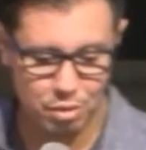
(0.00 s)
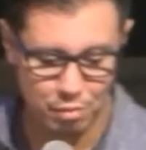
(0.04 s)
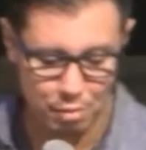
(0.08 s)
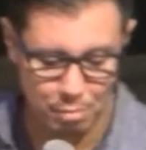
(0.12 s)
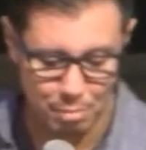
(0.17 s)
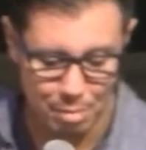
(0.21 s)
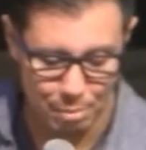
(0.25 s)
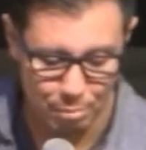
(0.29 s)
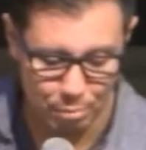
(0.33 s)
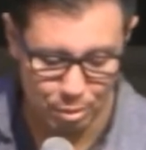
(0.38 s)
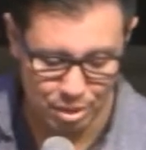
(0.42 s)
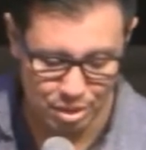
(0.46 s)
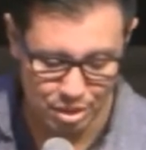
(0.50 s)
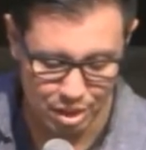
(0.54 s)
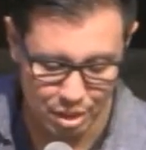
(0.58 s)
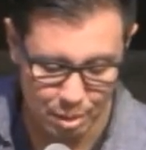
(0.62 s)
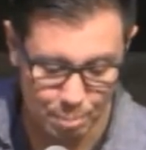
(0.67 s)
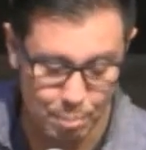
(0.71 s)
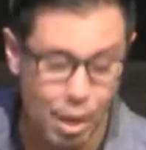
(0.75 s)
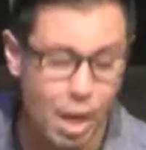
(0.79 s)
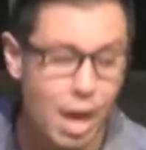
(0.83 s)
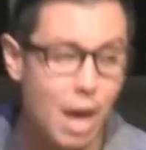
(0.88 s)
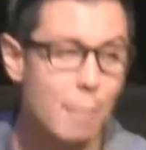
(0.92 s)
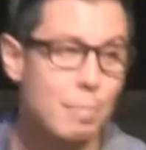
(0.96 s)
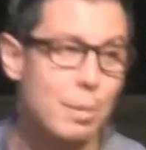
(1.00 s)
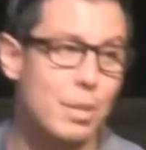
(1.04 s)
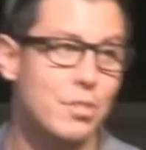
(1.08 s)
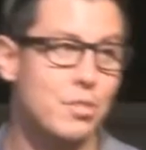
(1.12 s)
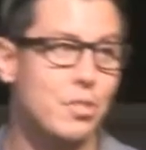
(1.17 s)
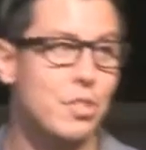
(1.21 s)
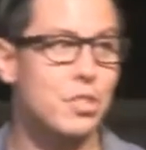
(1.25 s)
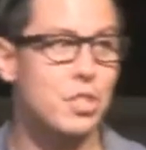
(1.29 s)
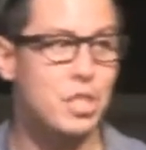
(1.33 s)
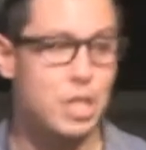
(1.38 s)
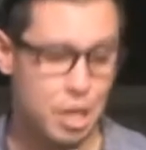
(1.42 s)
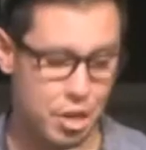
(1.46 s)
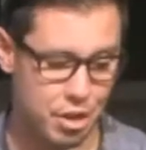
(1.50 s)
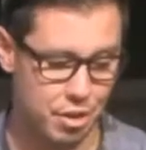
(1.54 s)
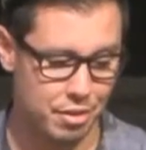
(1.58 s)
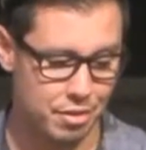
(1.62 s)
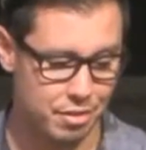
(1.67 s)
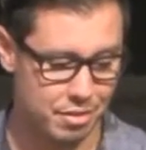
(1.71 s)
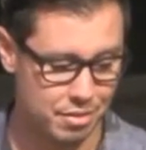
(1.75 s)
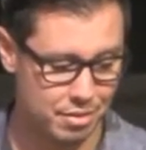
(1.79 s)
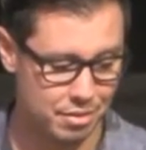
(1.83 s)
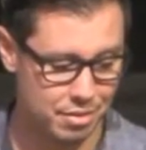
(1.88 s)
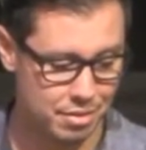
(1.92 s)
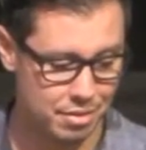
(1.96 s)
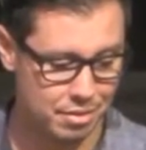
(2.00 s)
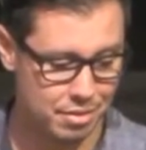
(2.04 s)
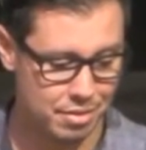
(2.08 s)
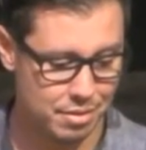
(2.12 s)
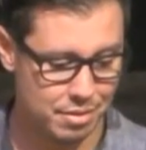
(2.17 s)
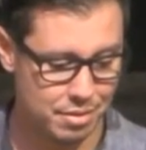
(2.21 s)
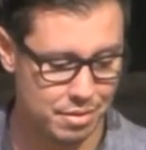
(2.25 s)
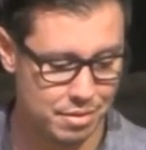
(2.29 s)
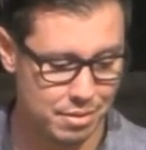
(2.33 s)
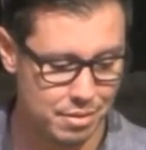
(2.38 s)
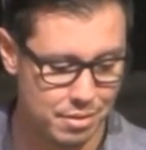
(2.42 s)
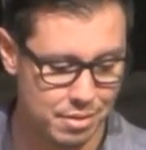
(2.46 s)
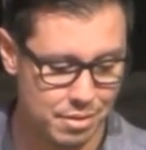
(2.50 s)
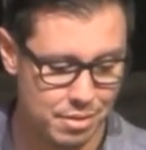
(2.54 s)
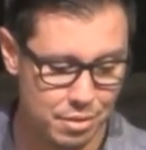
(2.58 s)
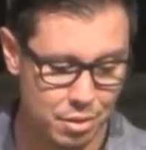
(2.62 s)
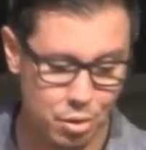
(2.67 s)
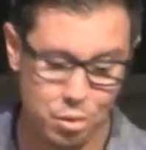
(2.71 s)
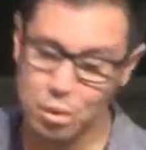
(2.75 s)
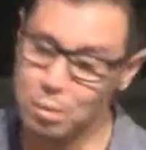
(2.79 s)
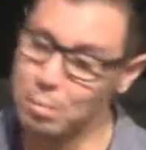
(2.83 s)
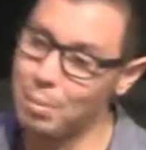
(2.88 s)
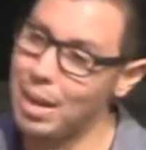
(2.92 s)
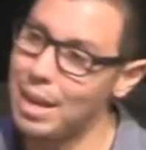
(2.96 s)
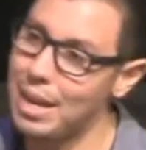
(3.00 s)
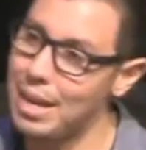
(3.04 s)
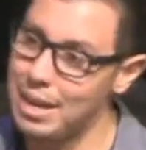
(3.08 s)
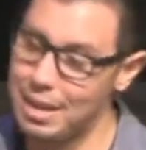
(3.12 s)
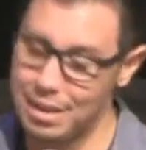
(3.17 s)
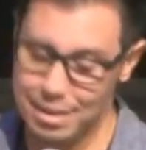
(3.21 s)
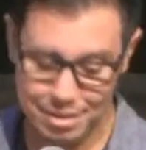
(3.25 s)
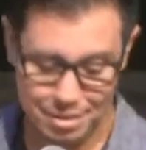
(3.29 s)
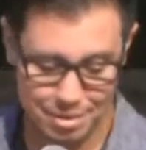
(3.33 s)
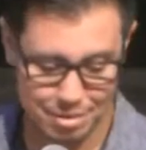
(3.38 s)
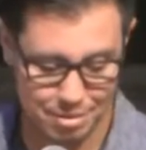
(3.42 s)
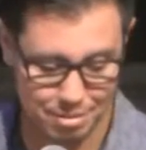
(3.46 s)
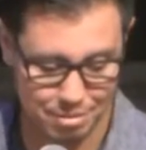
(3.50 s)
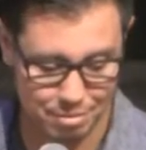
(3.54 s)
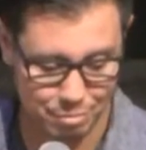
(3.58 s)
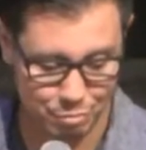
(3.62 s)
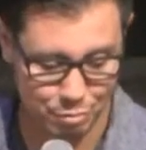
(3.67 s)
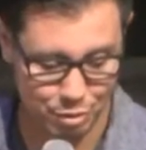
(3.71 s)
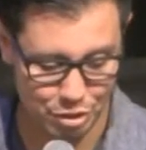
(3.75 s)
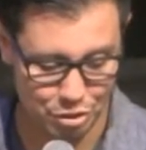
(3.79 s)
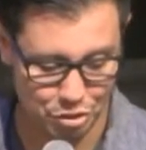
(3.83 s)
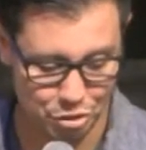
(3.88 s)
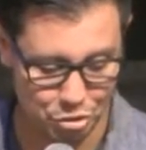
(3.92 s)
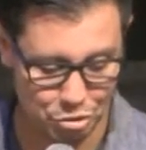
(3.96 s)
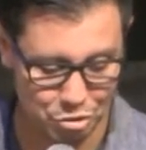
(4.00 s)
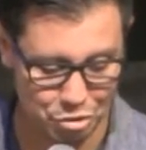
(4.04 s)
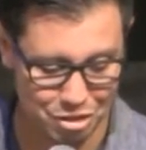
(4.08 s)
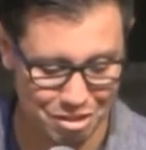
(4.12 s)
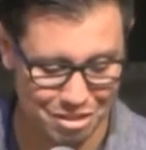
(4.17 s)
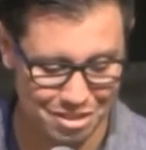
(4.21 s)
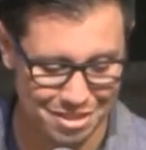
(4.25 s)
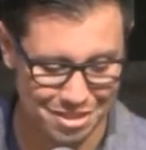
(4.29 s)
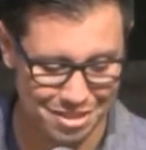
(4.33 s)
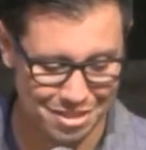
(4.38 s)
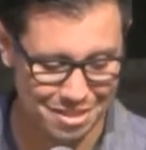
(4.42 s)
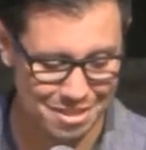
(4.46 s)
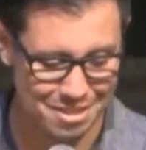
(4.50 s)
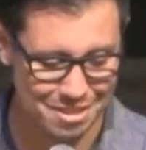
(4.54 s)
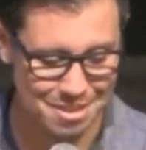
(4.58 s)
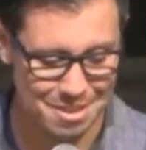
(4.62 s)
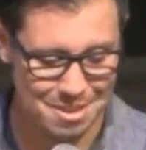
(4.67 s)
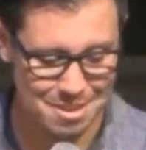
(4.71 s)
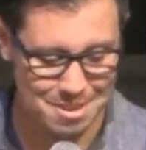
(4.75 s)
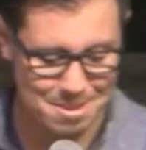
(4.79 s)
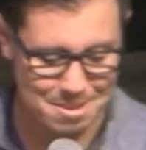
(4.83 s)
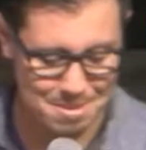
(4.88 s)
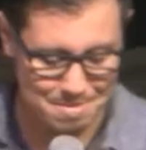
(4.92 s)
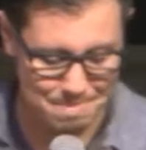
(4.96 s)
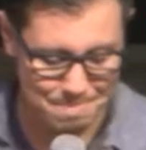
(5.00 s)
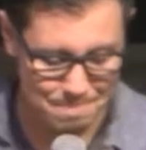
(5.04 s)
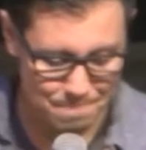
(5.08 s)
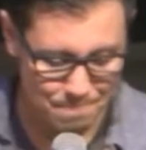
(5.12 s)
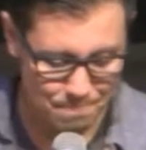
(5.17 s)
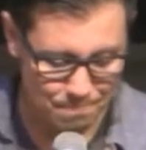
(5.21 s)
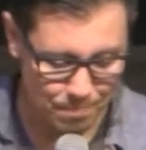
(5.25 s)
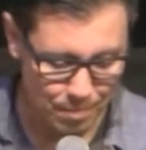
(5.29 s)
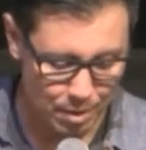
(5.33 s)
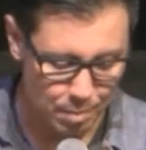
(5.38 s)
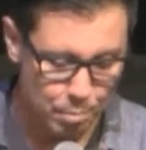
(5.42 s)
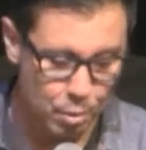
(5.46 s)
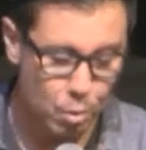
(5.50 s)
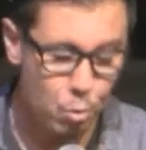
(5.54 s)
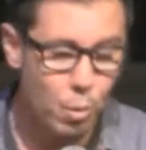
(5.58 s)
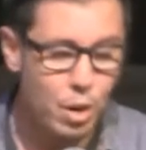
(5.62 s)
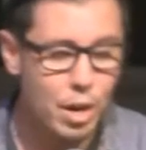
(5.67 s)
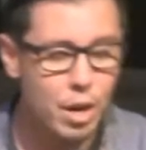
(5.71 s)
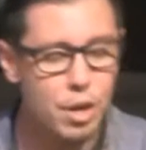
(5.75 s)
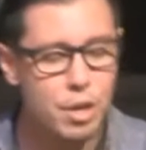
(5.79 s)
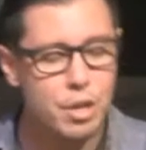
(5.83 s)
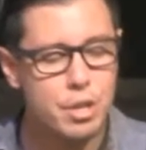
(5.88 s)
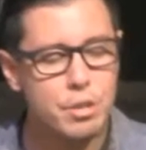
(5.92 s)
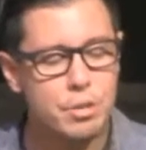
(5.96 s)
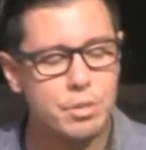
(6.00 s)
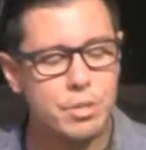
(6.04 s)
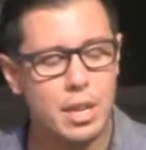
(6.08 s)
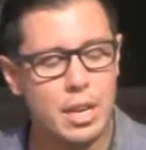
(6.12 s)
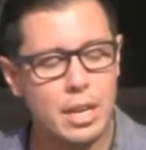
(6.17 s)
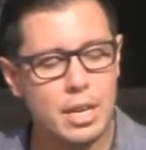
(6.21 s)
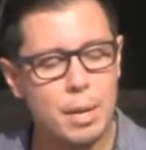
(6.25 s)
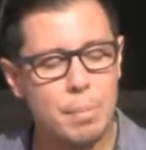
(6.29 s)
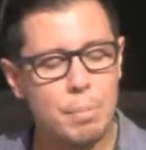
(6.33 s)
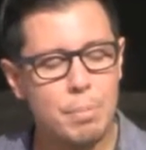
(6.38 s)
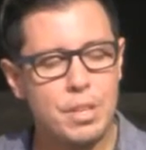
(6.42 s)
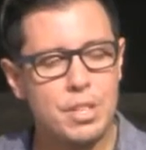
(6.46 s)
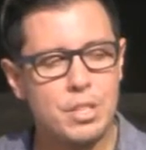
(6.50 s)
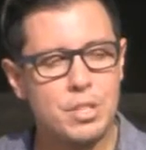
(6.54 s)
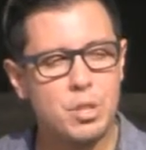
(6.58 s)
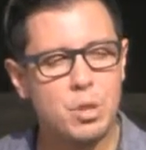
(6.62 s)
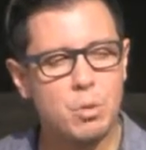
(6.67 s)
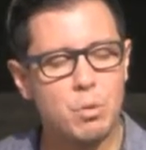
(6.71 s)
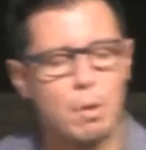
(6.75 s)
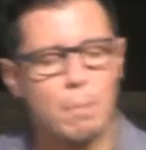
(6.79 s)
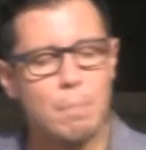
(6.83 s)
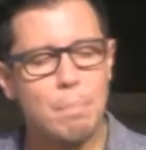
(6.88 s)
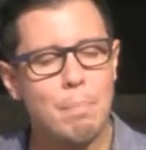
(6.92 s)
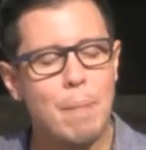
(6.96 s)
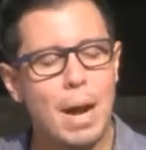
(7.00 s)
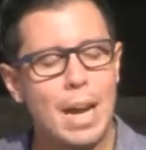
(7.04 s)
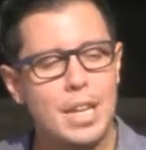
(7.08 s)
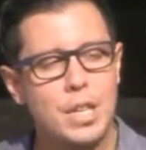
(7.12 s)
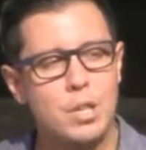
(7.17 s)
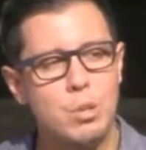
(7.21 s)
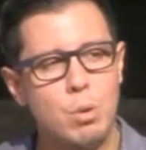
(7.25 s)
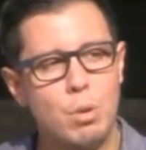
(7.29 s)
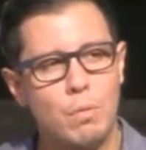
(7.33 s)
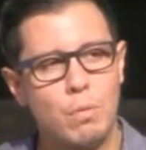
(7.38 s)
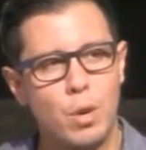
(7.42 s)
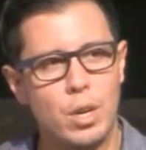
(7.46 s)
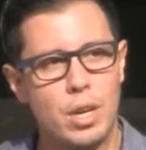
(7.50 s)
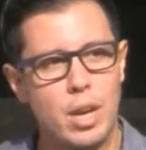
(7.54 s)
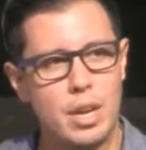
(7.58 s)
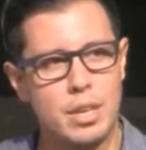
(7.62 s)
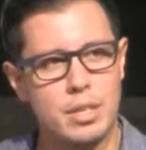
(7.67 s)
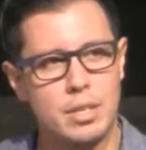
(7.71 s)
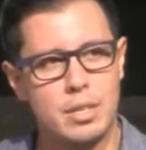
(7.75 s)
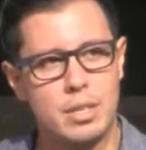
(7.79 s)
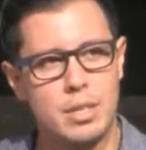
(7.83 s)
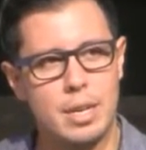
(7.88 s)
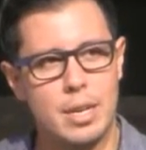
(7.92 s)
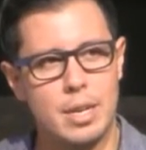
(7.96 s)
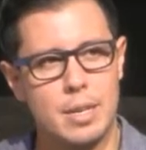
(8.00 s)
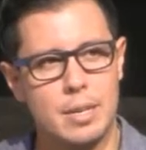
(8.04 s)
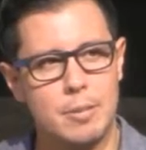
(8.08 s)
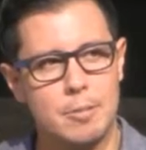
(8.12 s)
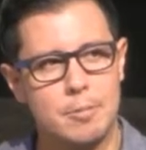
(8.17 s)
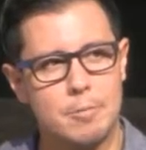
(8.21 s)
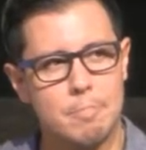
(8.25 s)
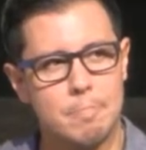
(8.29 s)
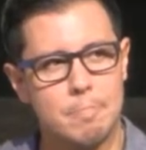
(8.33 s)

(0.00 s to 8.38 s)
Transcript: remembrance on the Bahamas this year. Those are my resolutions. But where are you setting up things to remind you of what God has done?